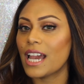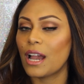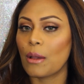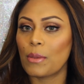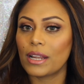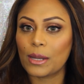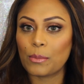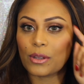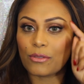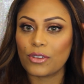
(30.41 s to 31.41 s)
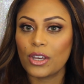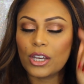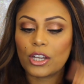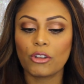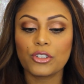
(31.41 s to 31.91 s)
a little bit of
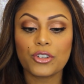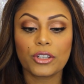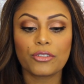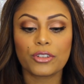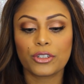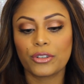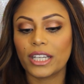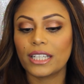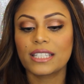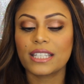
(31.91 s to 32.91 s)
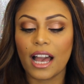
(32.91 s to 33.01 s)
contouring through the crease.